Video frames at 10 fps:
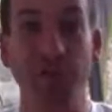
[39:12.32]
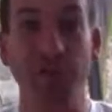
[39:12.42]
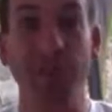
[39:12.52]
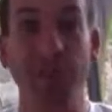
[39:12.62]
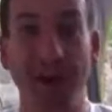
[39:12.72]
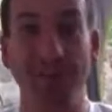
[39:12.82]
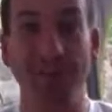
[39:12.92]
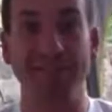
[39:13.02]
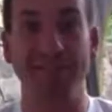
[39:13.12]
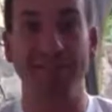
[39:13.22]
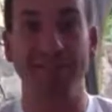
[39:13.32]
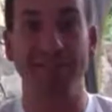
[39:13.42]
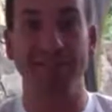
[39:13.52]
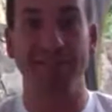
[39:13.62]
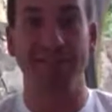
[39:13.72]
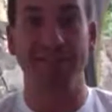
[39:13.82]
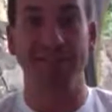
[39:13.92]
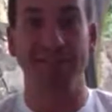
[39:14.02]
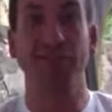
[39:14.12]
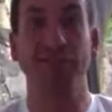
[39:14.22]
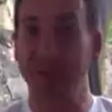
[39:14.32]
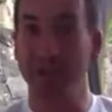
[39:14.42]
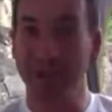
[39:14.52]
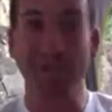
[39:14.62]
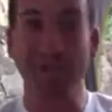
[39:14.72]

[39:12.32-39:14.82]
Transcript: 2 months doing the